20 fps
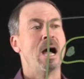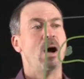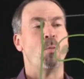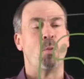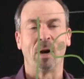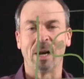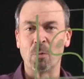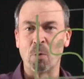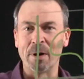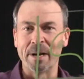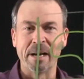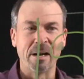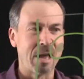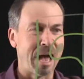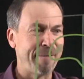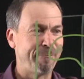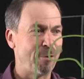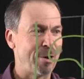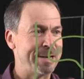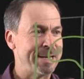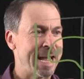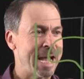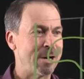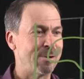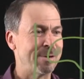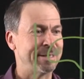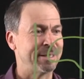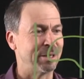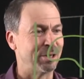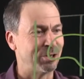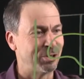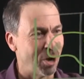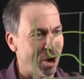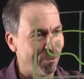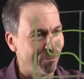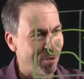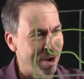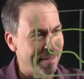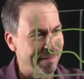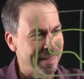What I want in life right now is a
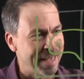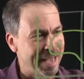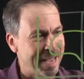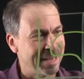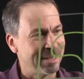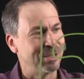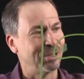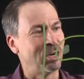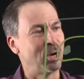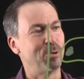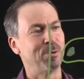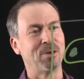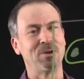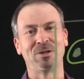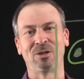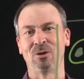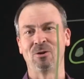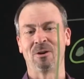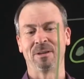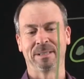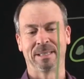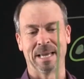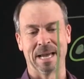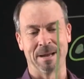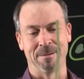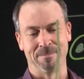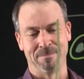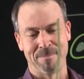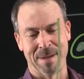dot right there to go with those two dots there.